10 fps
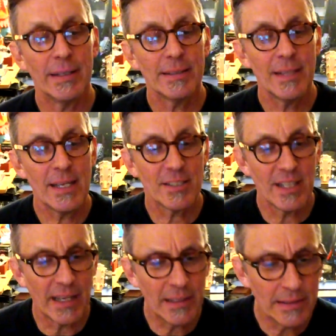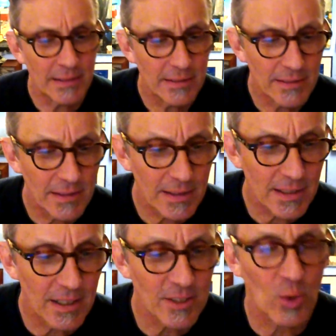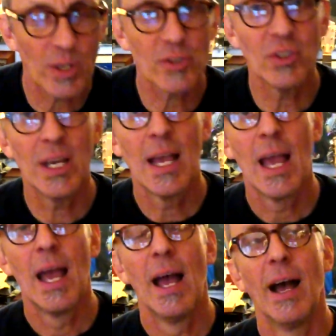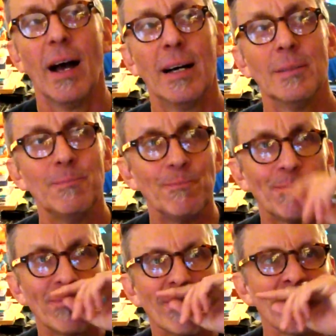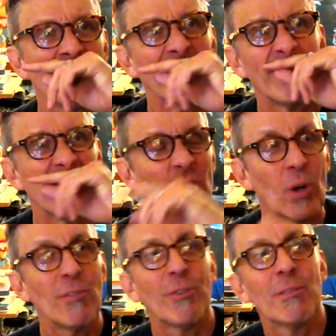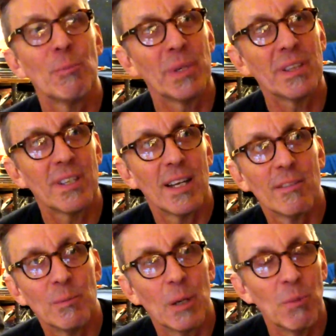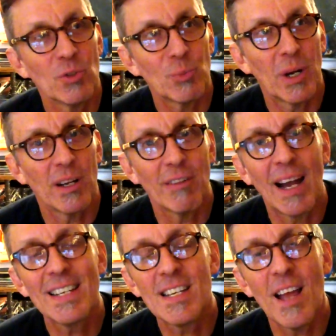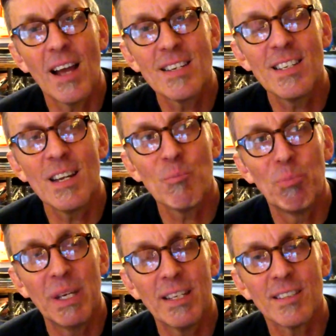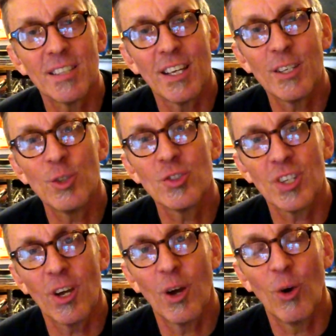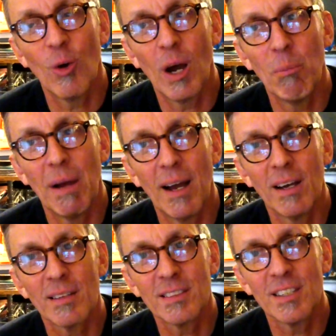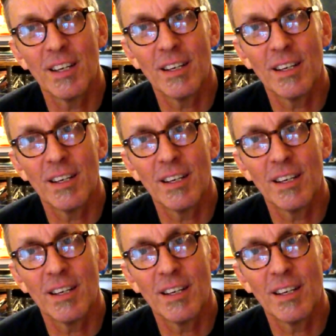Thanks, Dean. That's a nice question. Do I have a favorite bit that I'm most proud of? I did a bit years ago about